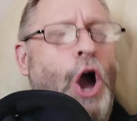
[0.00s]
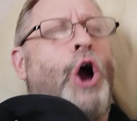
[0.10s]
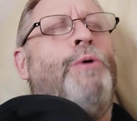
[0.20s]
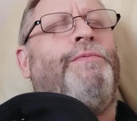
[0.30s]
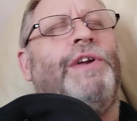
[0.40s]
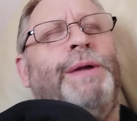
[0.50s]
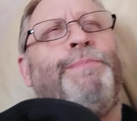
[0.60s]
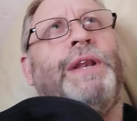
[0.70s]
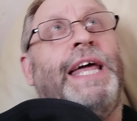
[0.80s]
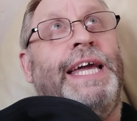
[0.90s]
Hopefully,
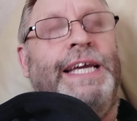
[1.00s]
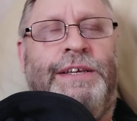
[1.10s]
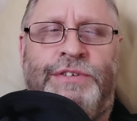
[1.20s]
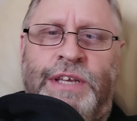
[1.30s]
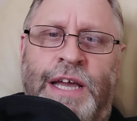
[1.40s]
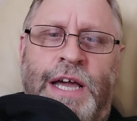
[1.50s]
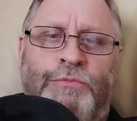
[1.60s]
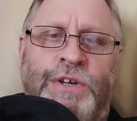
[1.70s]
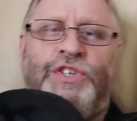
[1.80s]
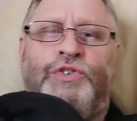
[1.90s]
please
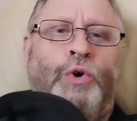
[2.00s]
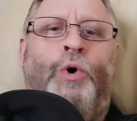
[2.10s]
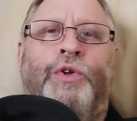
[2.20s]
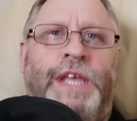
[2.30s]
restore